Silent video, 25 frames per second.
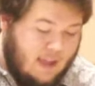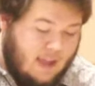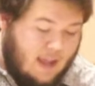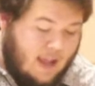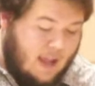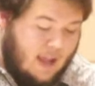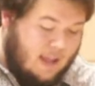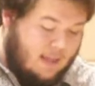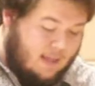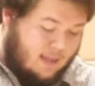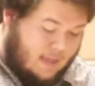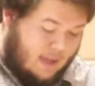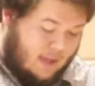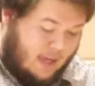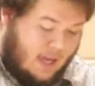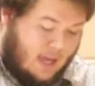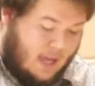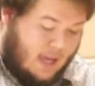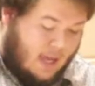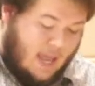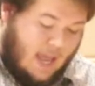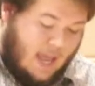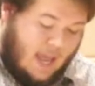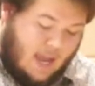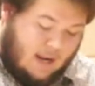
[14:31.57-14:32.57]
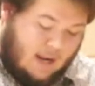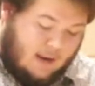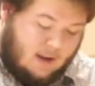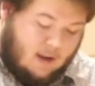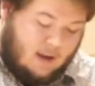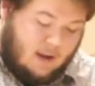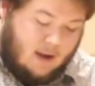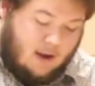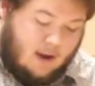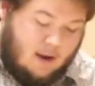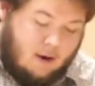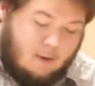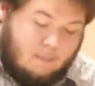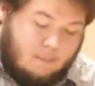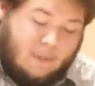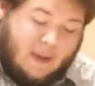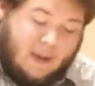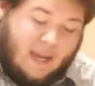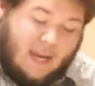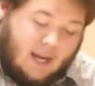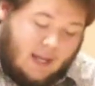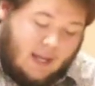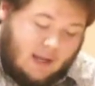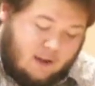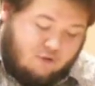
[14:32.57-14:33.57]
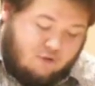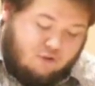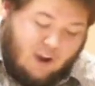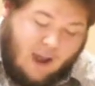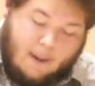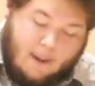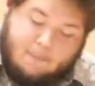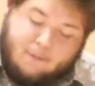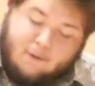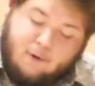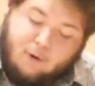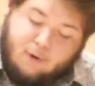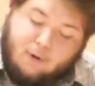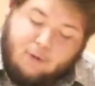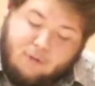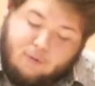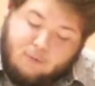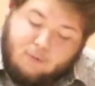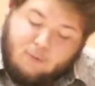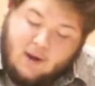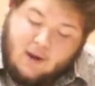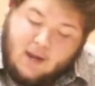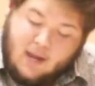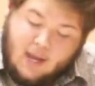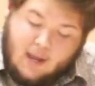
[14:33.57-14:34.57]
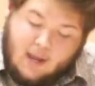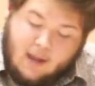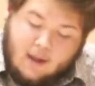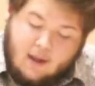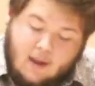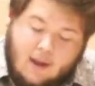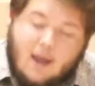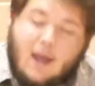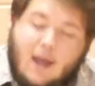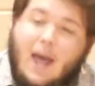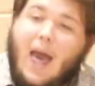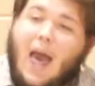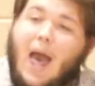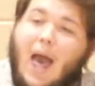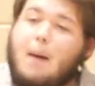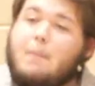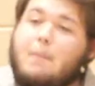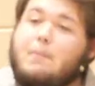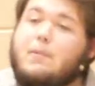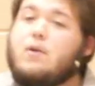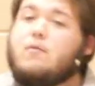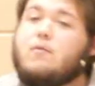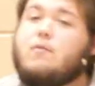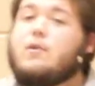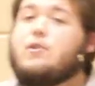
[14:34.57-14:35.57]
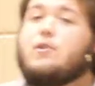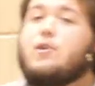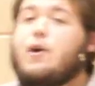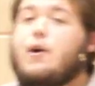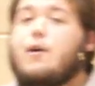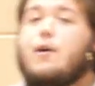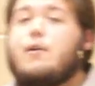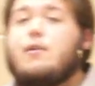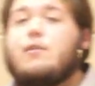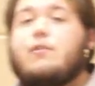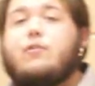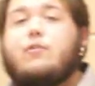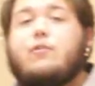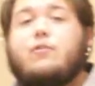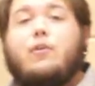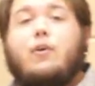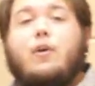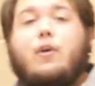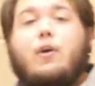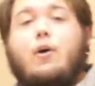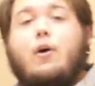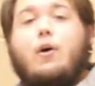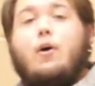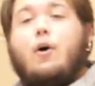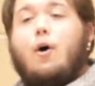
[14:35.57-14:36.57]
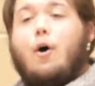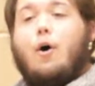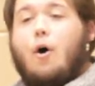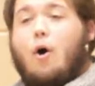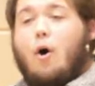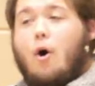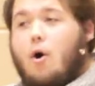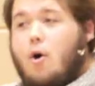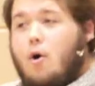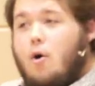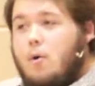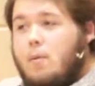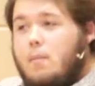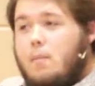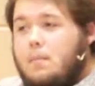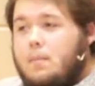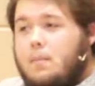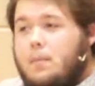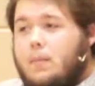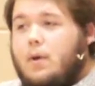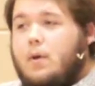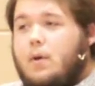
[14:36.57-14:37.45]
at the beginning of chapter 3. Abner returns home